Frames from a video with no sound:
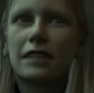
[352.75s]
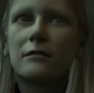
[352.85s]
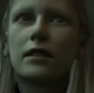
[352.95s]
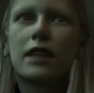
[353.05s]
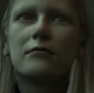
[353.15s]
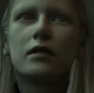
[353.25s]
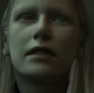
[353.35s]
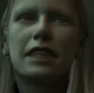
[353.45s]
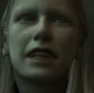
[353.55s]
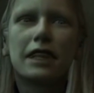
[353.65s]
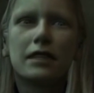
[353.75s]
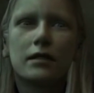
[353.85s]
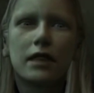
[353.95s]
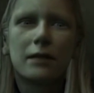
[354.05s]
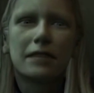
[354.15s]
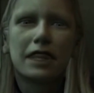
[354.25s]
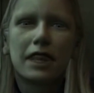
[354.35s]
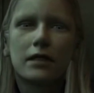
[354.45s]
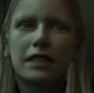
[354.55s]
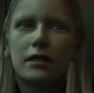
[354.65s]
They've come to witness
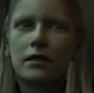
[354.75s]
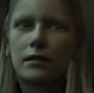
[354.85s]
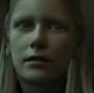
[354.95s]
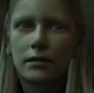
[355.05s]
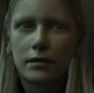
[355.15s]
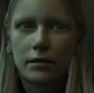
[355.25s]
the beginning.